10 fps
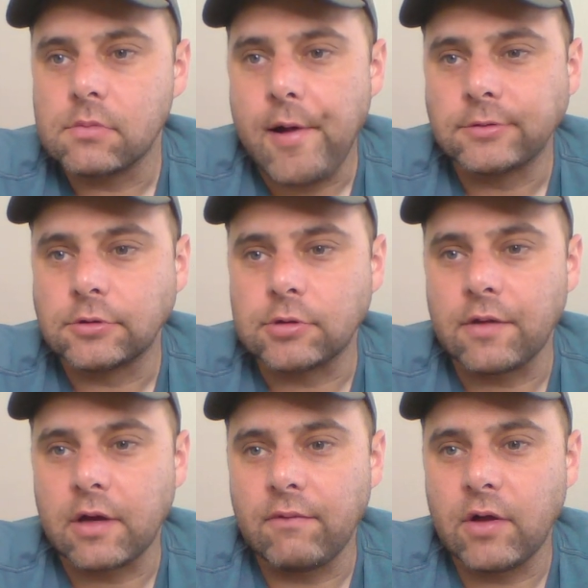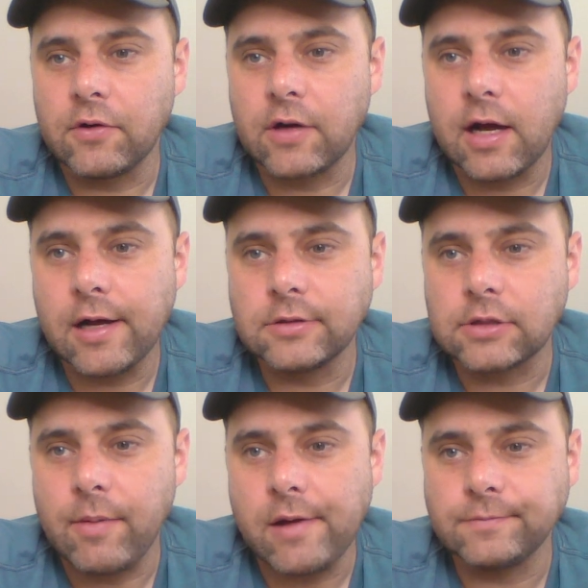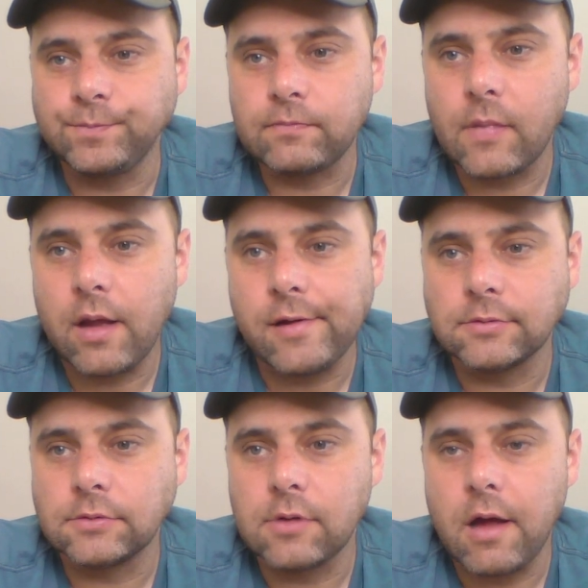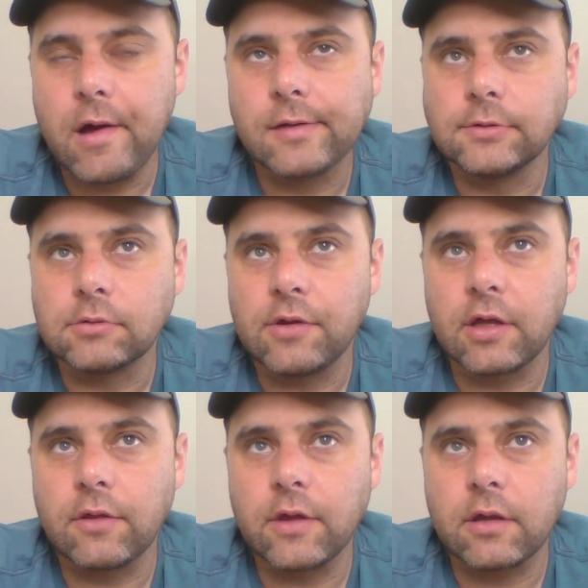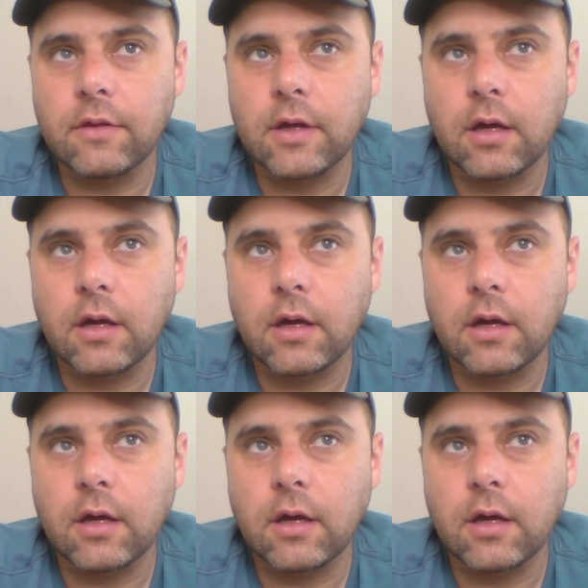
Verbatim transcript: I'm trying to think of other guys, come on. Think, think,